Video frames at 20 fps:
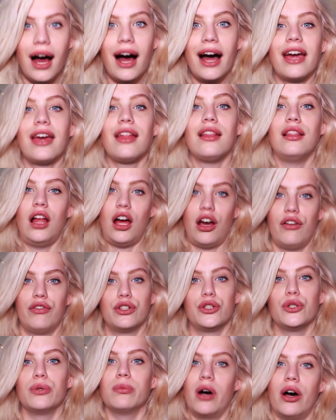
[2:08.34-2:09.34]
I
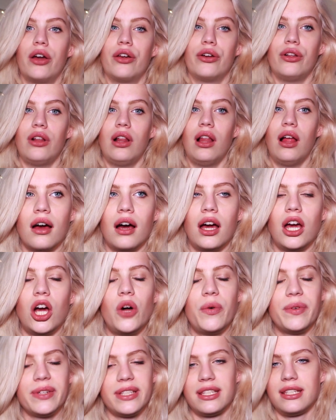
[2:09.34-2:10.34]
love to model. I
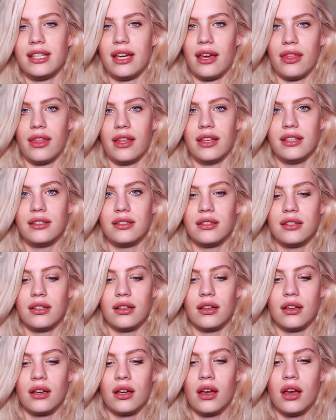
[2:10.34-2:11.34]
always say this.
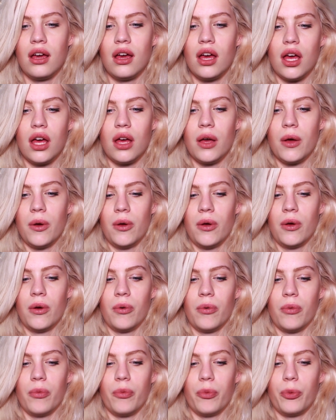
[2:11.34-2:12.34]

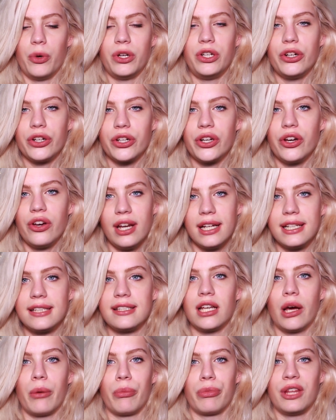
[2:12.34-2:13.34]
When you're good at
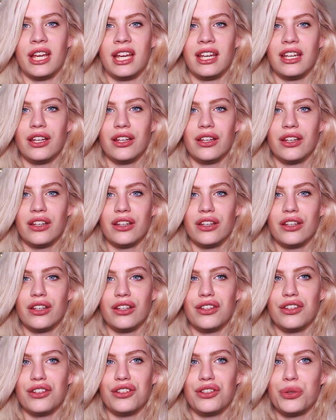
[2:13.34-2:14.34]
something,
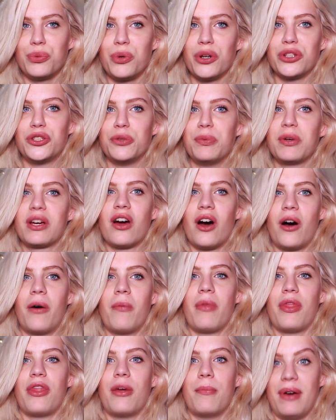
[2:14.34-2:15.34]
you want to
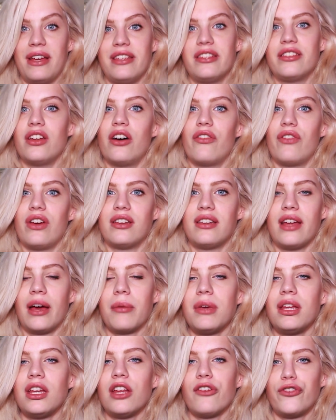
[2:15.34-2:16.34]
become the best of it.
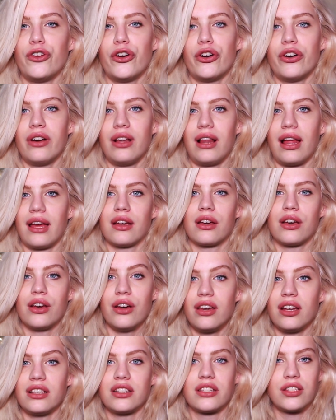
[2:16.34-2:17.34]
I mean, if you're like
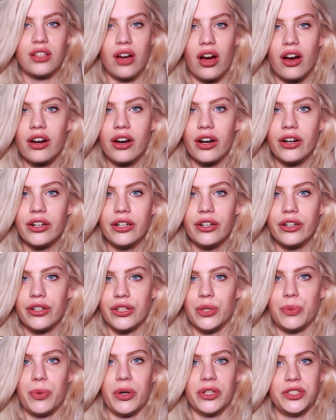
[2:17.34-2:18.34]
good at soccer,
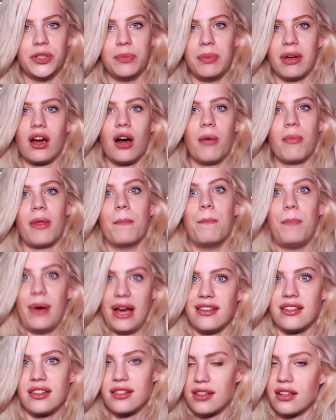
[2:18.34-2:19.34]
you want to become the
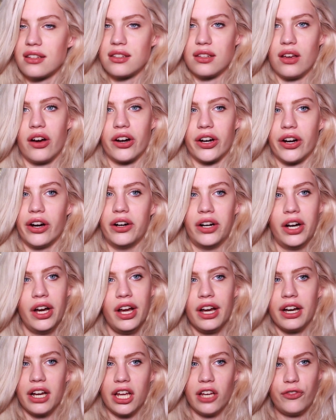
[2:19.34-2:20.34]
best at soccer.
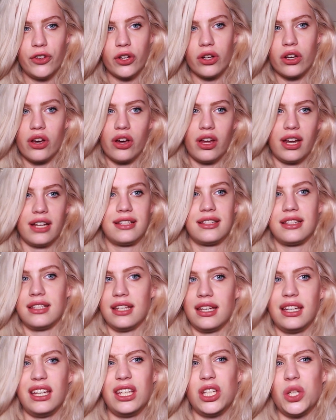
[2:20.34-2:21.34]
If you're good at
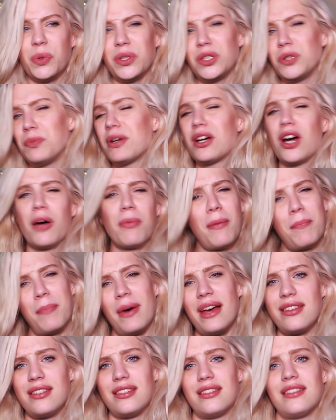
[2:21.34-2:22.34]
singing, you want to become the
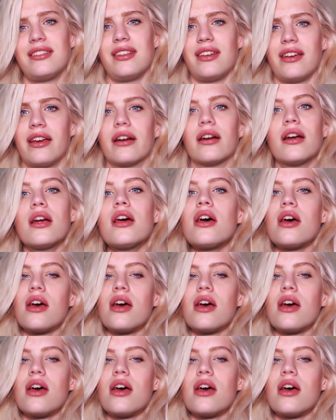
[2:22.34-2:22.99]
best singer.